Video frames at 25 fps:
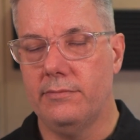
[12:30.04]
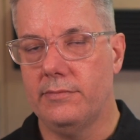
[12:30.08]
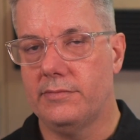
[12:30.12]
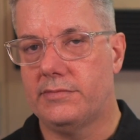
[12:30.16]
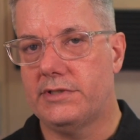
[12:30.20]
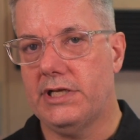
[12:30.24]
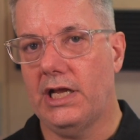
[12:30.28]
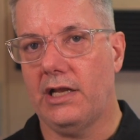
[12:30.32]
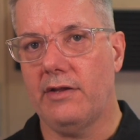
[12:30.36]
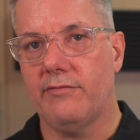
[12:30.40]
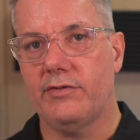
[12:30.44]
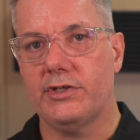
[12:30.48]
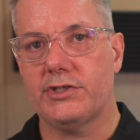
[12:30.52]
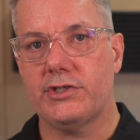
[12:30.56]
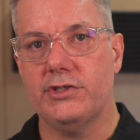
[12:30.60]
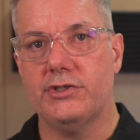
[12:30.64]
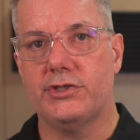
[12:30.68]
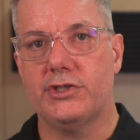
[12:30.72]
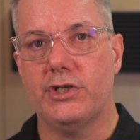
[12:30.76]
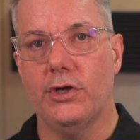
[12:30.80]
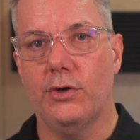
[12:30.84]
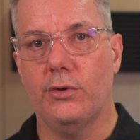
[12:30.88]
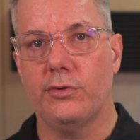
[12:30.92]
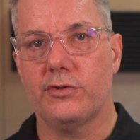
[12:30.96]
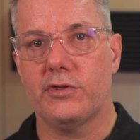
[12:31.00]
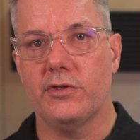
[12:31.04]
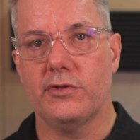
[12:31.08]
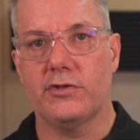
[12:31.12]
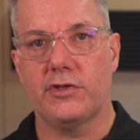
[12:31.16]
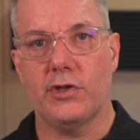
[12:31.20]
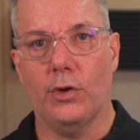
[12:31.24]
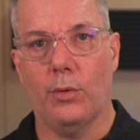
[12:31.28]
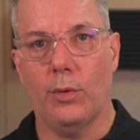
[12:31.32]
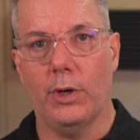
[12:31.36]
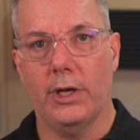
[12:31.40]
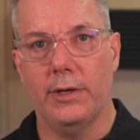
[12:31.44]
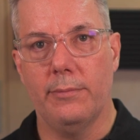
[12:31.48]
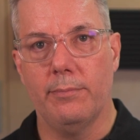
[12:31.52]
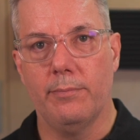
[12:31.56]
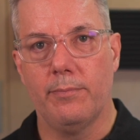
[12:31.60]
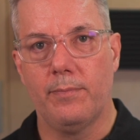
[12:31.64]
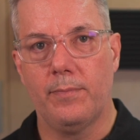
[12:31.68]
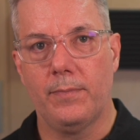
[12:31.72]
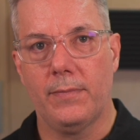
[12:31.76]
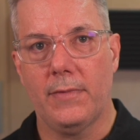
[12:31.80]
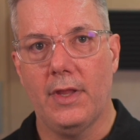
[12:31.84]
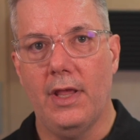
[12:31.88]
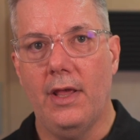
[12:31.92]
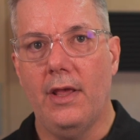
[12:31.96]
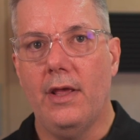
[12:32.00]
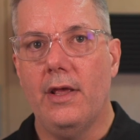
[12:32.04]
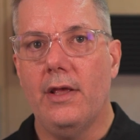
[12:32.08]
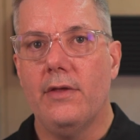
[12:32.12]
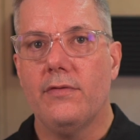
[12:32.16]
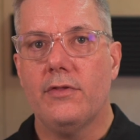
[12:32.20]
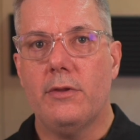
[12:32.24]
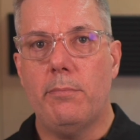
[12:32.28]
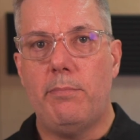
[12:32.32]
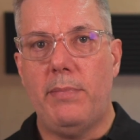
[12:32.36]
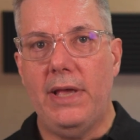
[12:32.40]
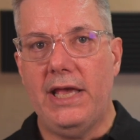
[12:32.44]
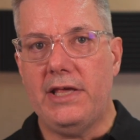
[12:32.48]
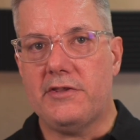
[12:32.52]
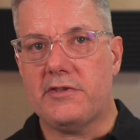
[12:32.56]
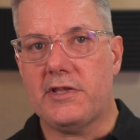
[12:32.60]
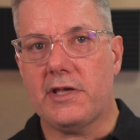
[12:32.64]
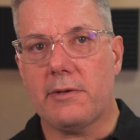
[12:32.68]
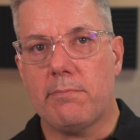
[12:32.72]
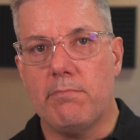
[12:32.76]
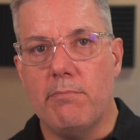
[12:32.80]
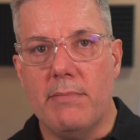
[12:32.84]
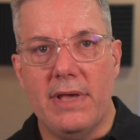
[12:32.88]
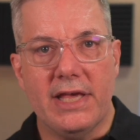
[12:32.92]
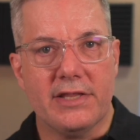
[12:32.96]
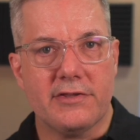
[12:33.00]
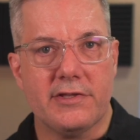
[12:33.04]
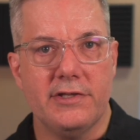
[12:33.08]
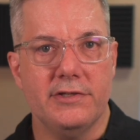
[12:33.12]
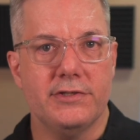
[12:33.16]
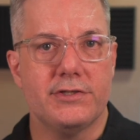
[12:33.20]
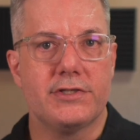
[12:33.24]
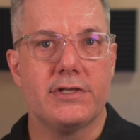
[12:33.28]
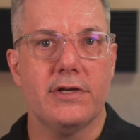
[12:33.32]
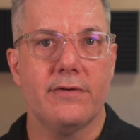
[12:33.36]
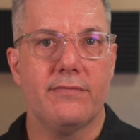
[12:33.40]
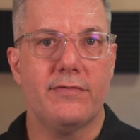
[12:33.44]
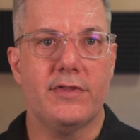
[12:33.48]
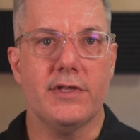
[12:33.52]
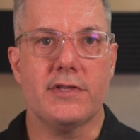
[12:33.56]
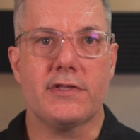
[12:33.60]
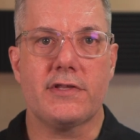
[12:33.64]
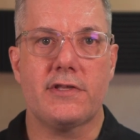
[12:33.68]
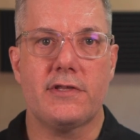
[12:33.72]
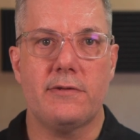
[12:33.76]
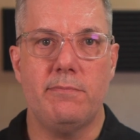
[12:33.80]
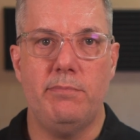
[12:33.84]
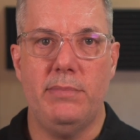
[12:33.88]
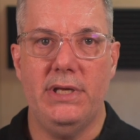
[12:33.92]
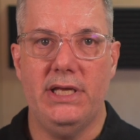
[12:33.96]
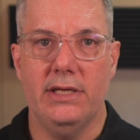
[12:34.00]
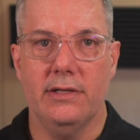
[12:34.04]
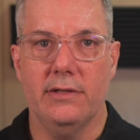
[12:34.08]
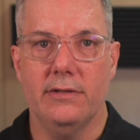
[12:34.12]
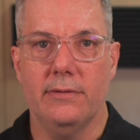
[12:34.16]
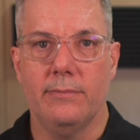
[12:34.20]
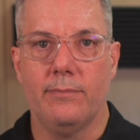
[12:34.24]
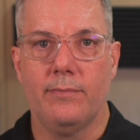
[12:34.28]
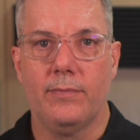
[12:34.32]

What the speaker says: television shows, and so on. The basic message of this spin